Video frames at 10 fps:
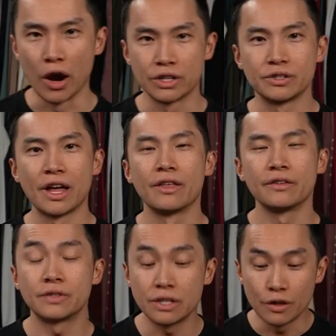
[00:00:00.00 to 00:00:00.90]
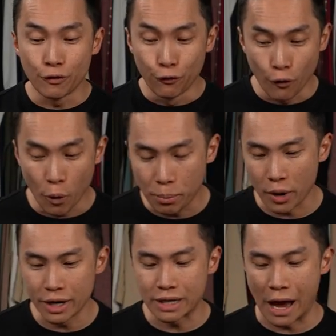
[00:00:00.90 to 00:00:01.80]
right, so now that you've seen the full
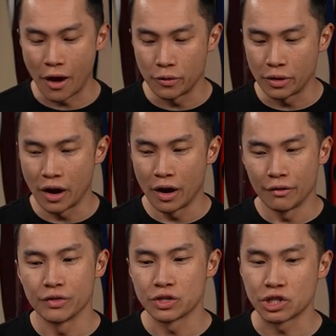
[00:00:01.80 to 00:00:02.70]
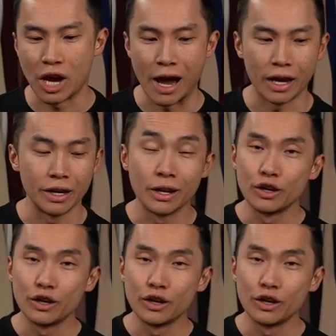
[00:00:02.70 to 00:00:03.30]
breakdown of this jacket,